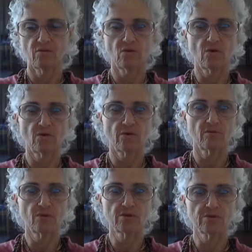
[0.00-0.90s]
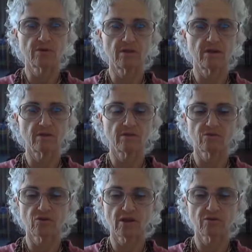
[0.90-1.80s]
for the person that they're
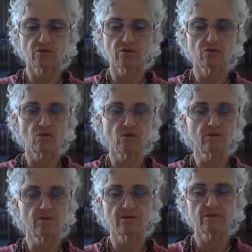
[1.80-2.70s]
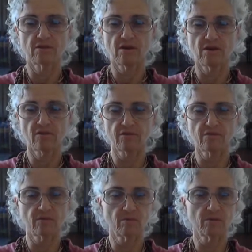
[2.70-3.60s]
trying to control, and it's not healthy
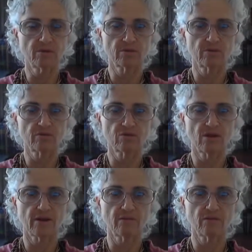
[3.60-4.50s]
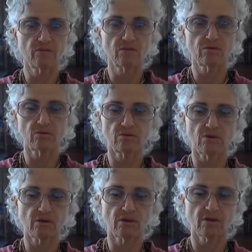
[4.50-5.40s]
for the person who's trying to do the
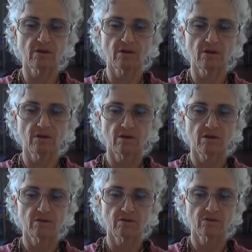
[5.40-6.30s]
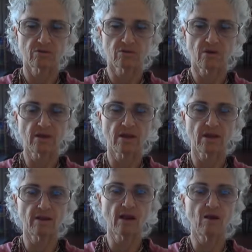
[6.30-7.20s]
controlling. So
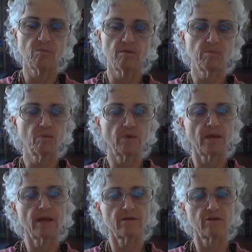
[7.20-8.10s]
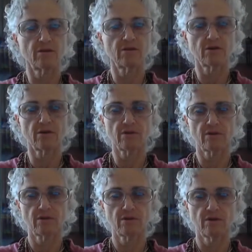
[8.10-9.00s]
again, how people relate to each other,
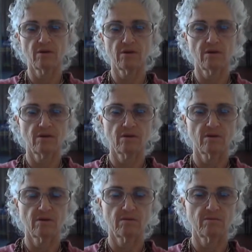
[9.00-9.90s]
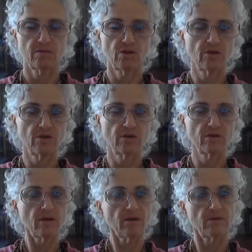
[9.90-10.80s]

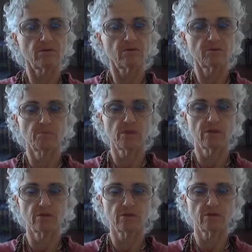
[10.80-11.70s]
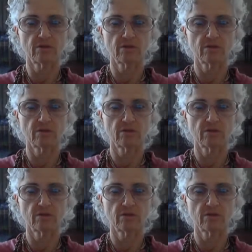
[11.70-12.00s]
materially or spiritually.